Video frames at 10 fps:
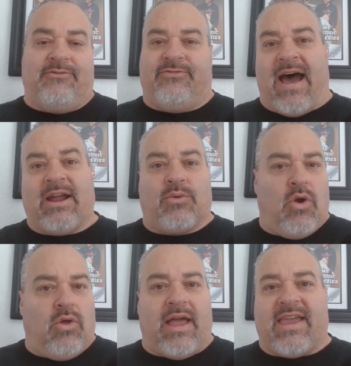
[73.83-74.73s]

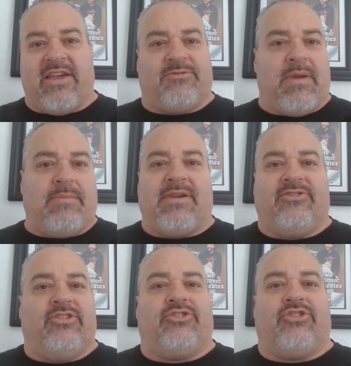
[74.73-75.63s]
viral, I guess maybe
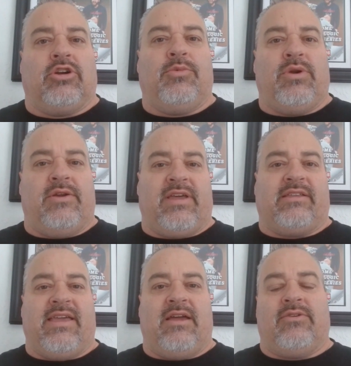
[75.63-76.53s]
is the term or whatever
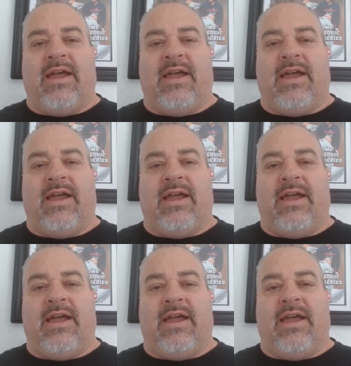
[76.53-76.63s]
like that,